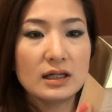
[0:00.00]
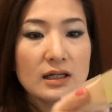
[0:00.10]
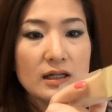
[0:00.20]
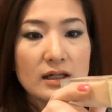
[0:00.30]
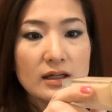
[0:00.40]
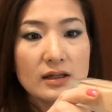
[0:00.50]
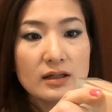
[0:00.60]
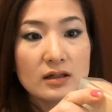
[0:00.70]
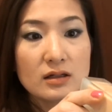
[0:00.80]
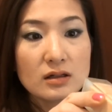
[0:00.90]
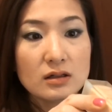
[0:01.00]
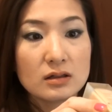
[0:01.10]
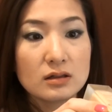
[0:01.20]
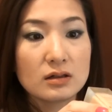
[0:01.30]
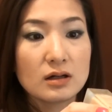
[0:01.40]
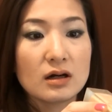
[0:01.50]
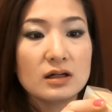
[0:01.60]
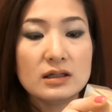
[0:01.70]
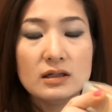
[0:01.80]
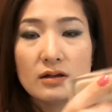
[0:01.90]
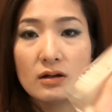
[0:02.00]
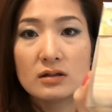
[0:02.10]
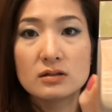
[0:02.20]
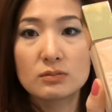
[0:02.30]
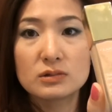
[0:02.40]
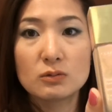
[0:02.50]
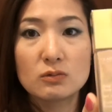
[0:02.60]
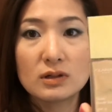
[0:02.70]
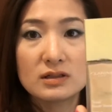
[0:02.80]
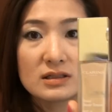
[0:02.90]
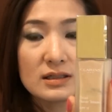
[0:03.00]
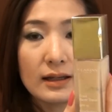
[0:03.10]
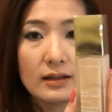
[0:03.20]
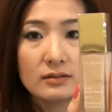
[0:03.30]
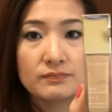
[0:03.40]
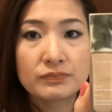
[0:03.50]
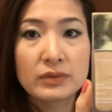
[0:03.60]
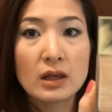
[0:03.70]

in Honey, number 110.